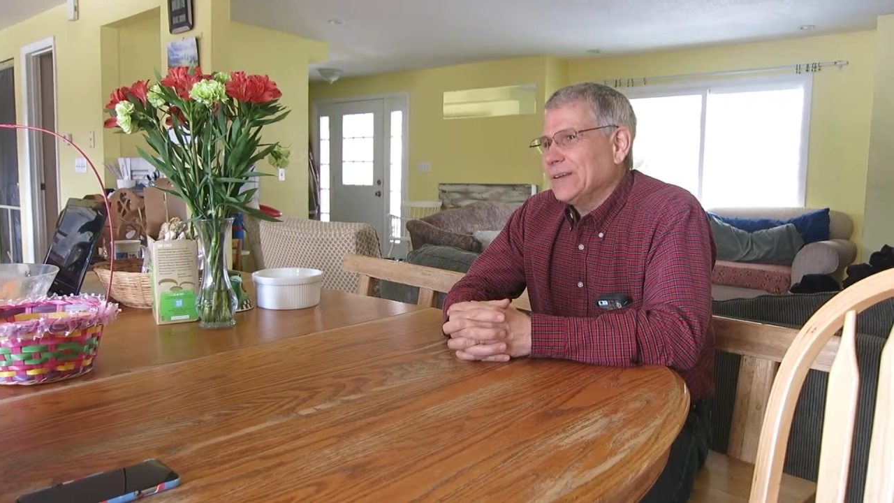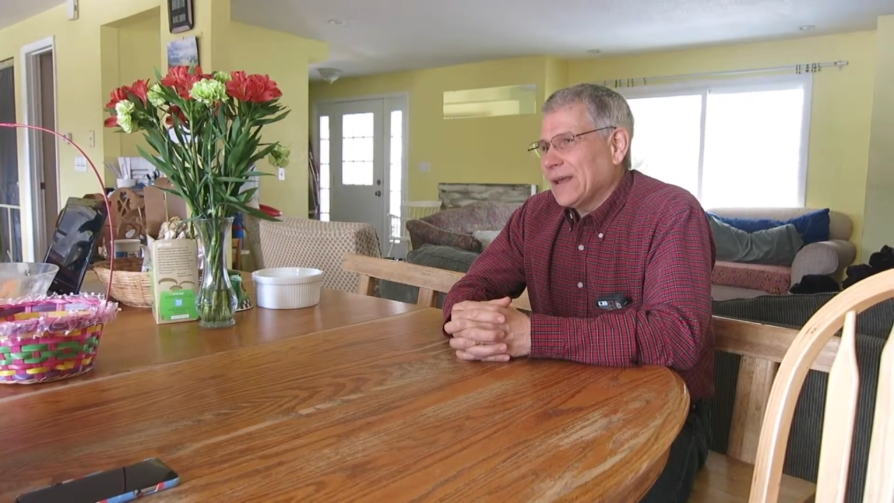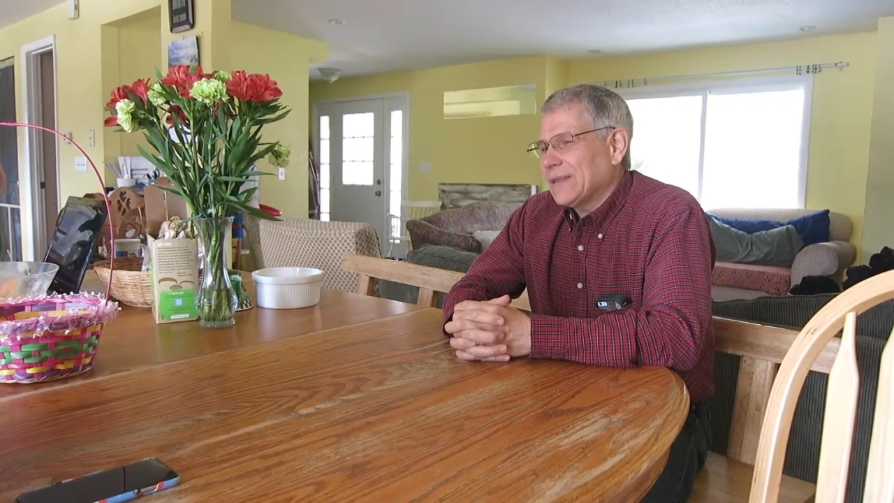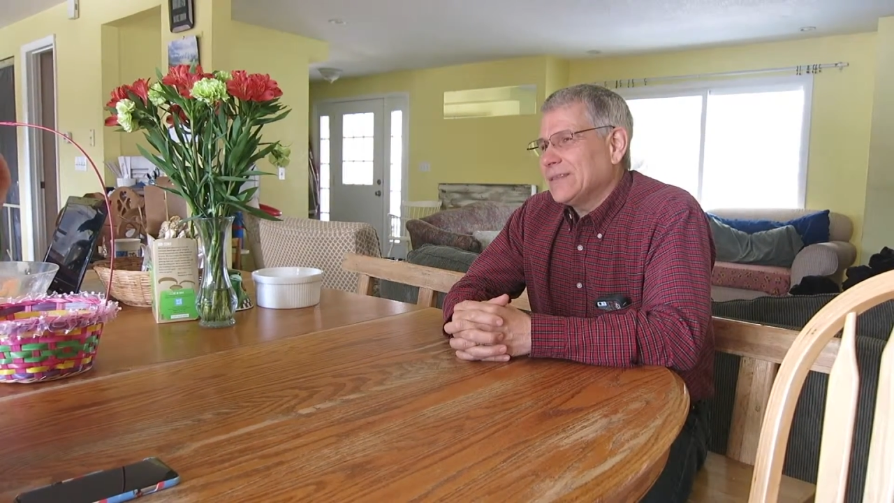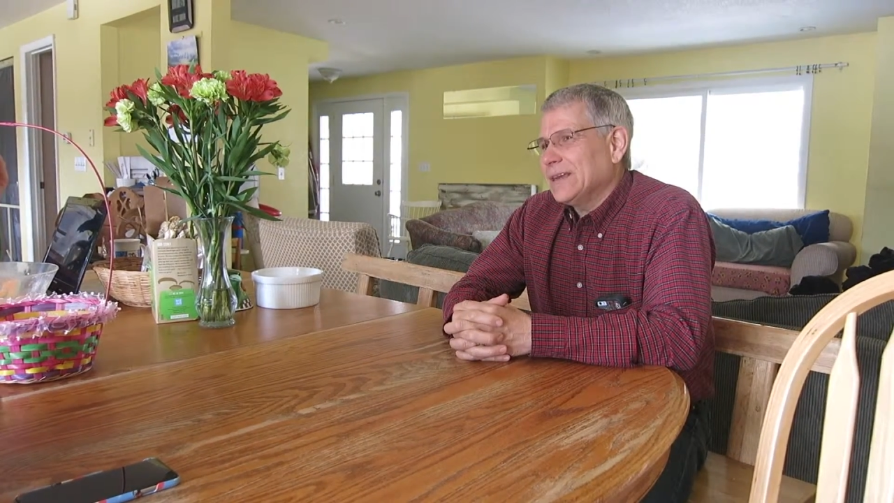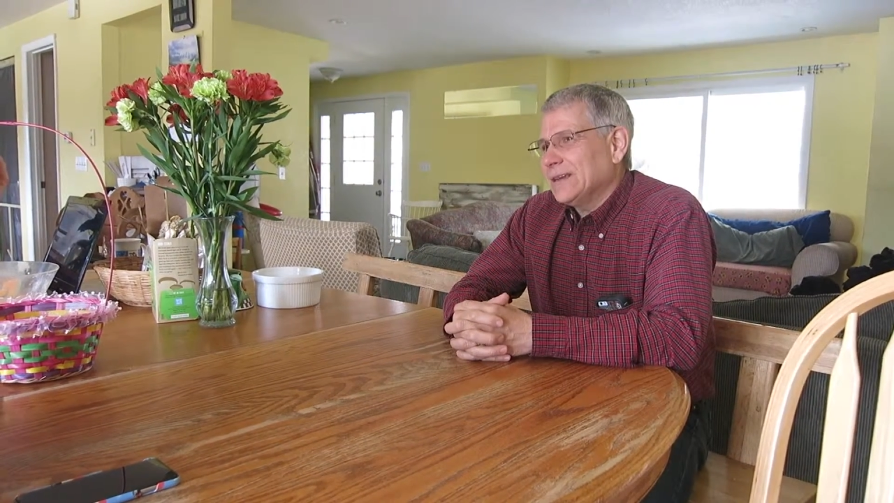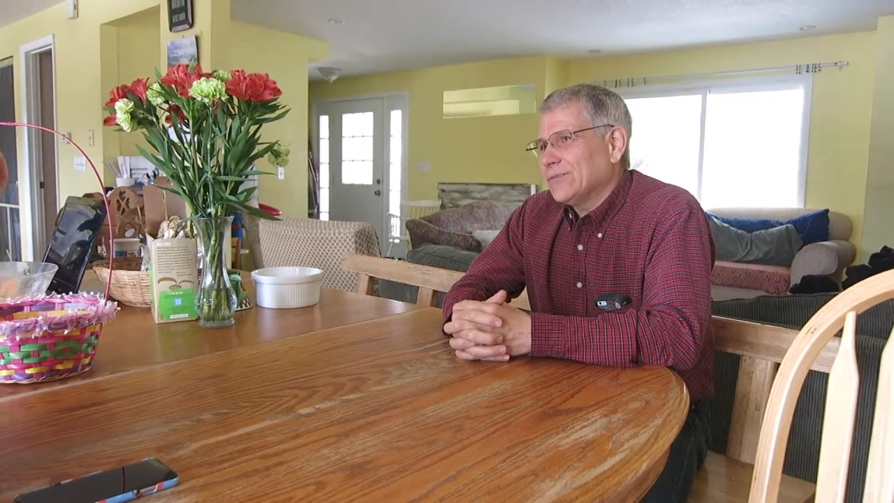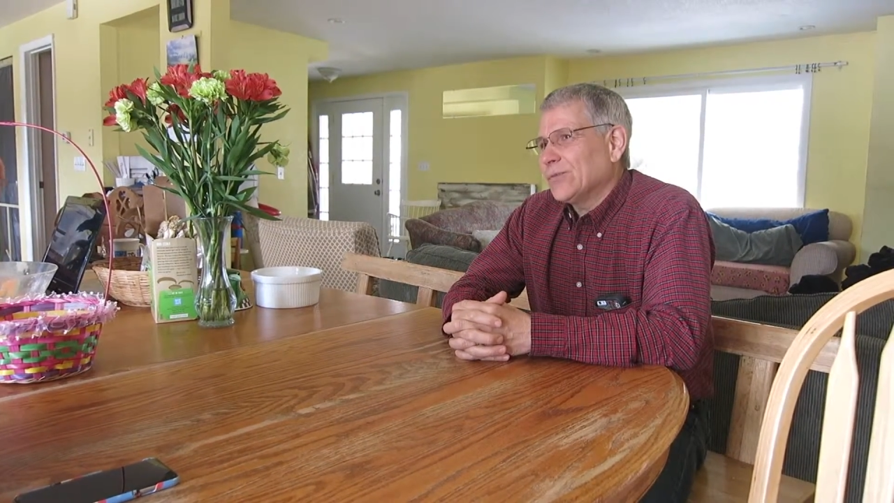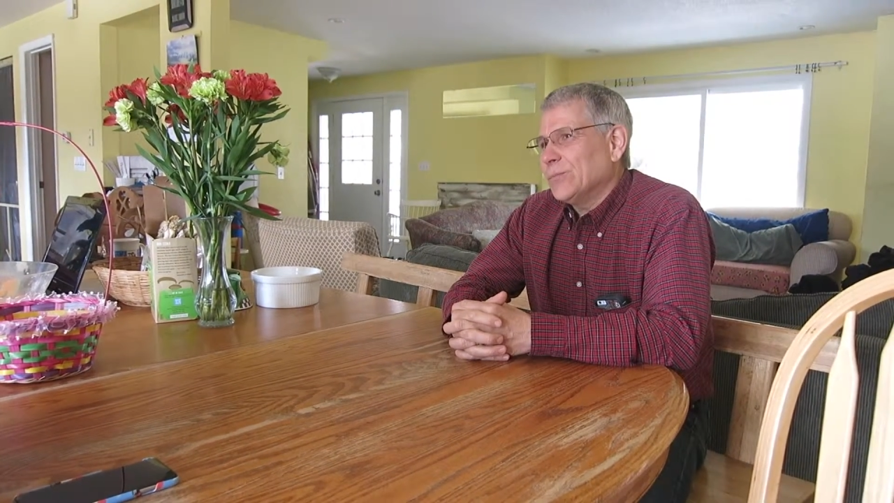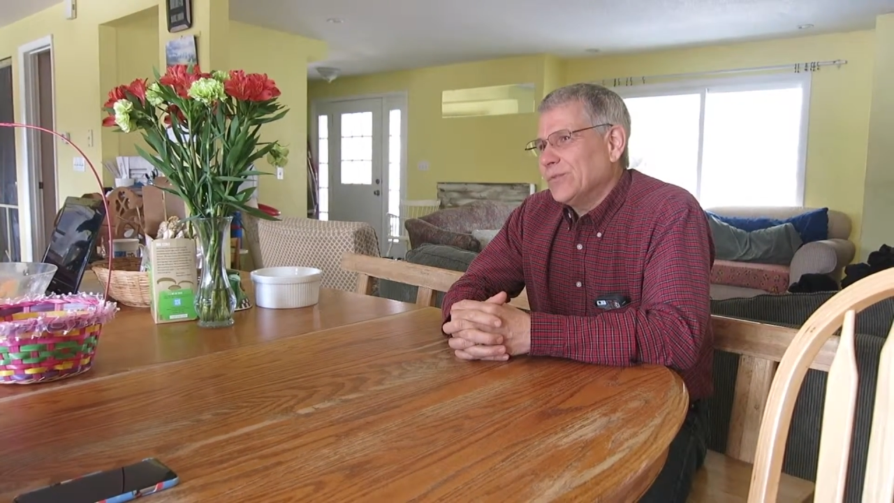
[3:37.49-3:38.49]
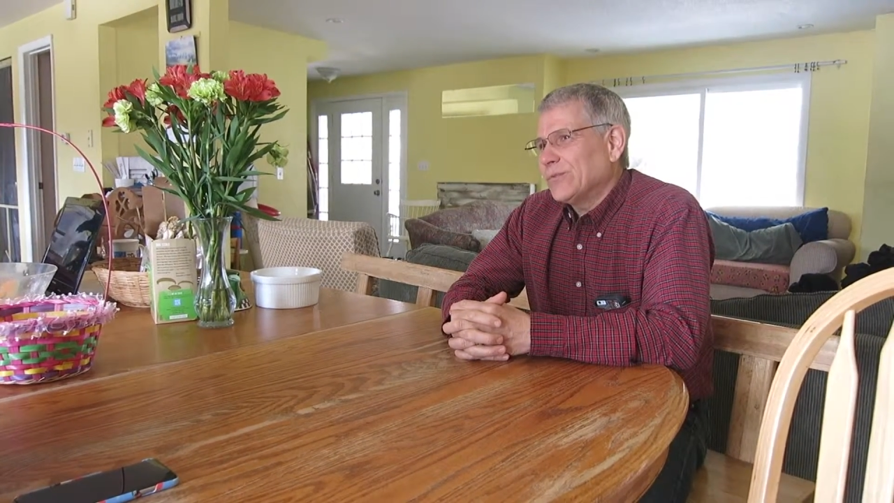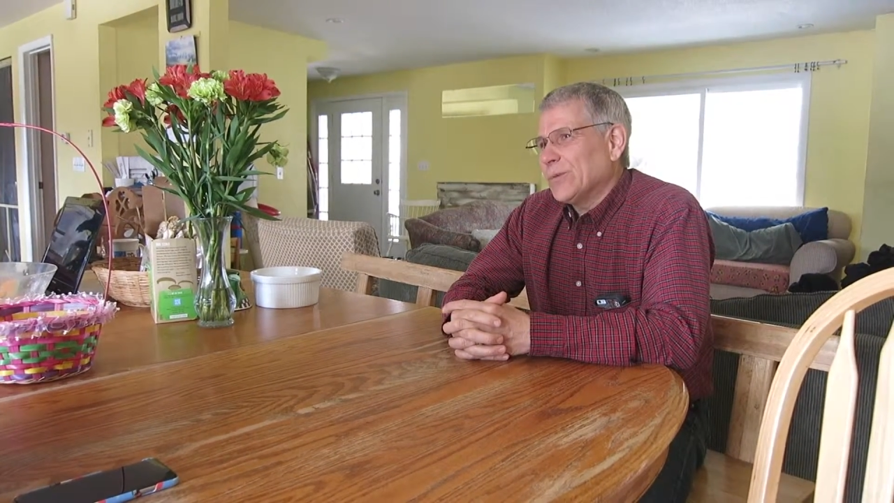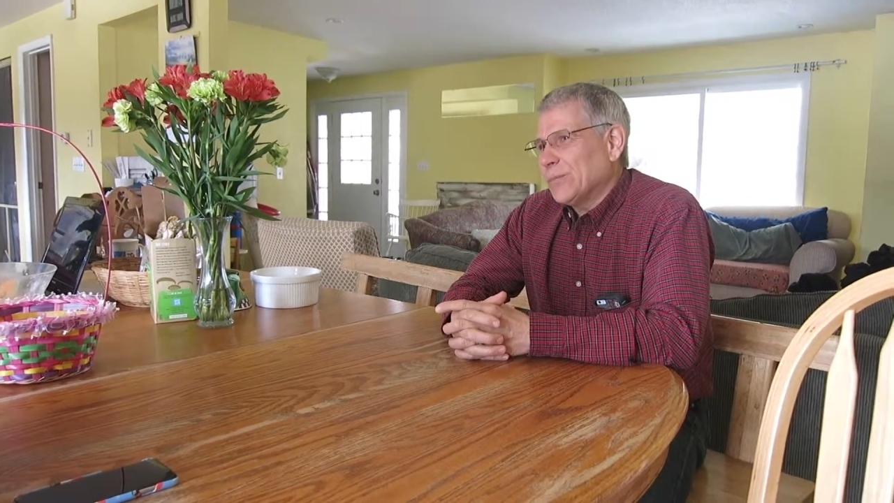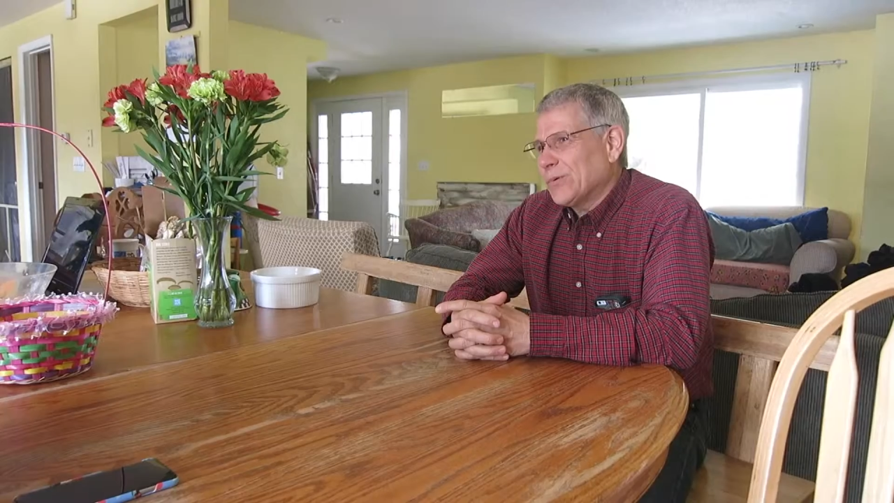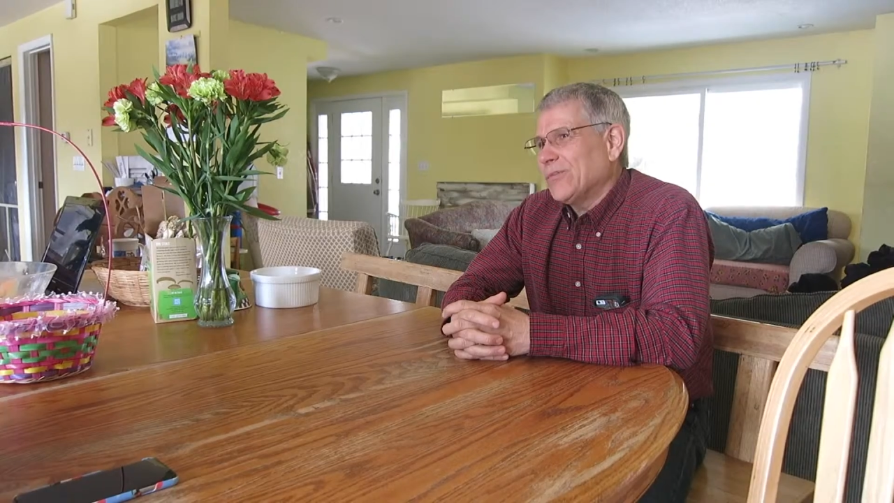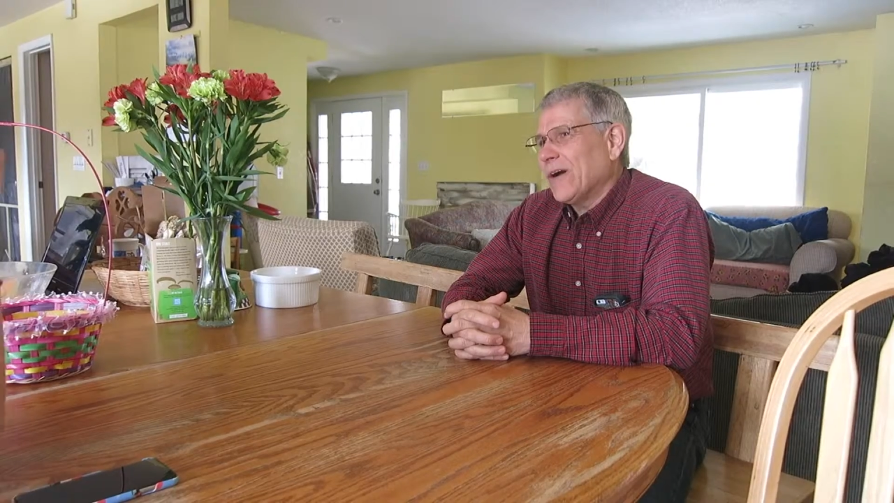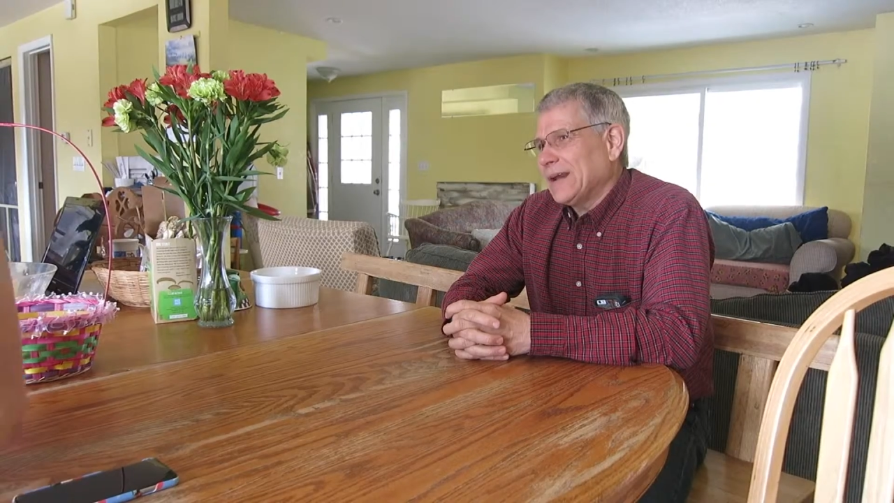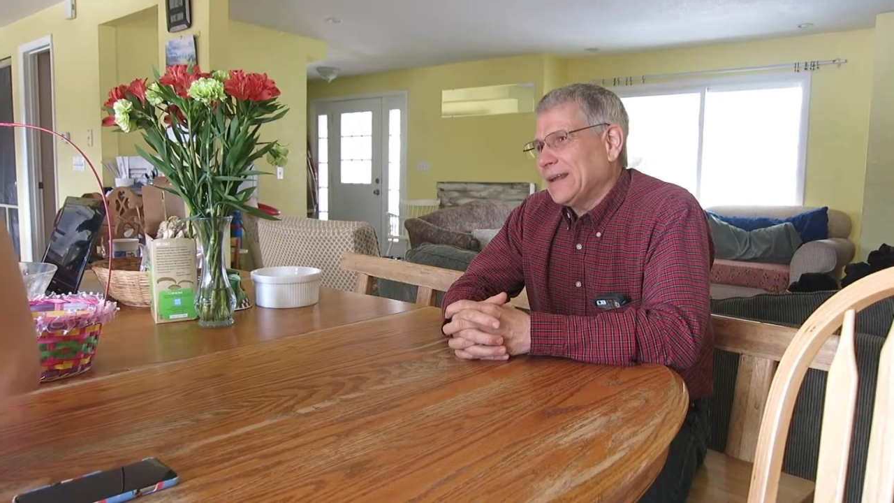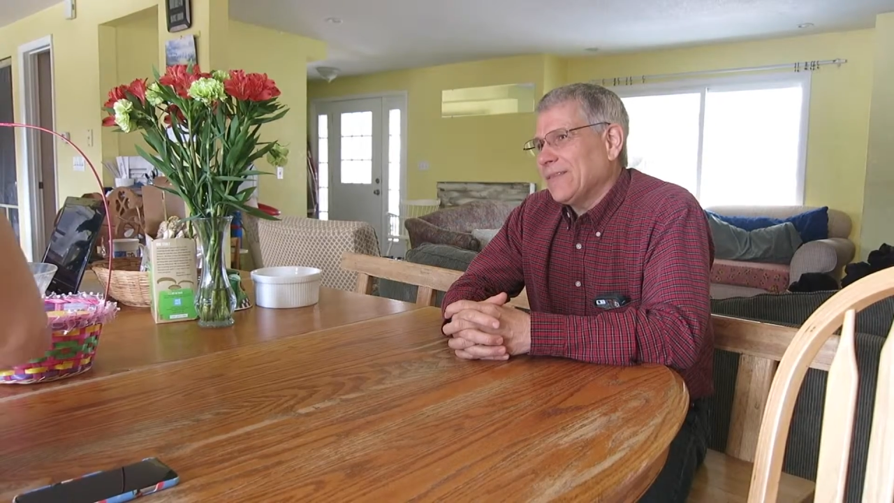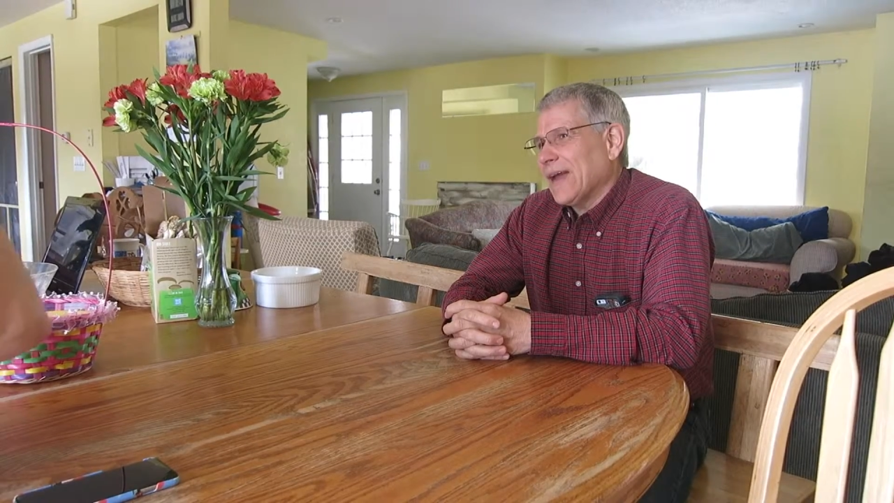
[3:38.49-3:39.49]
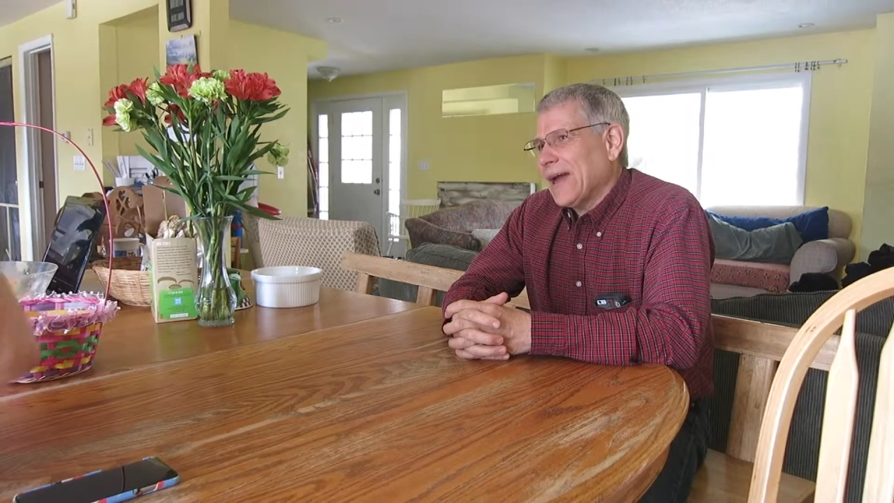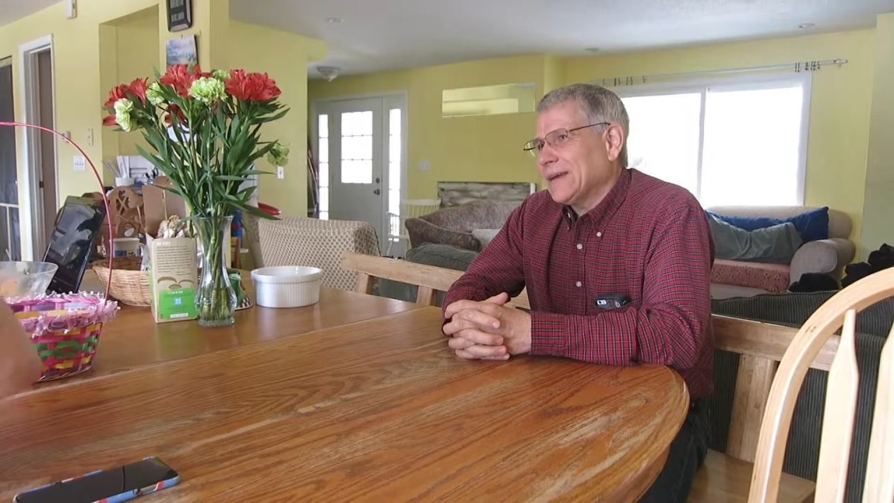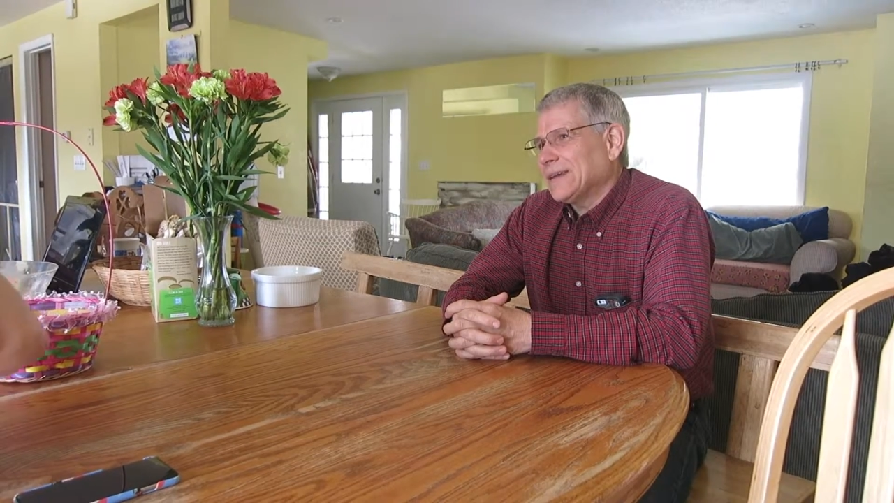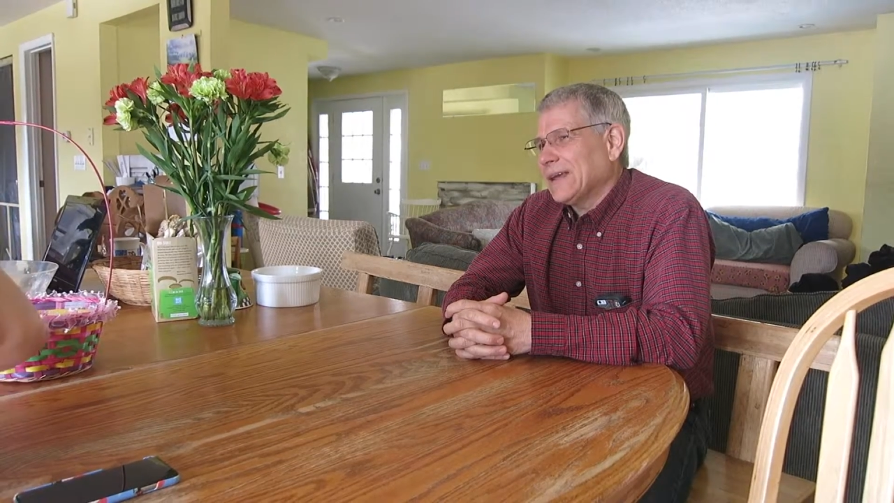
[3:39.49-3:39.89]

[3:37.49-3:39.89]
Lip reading: I think, from providing that.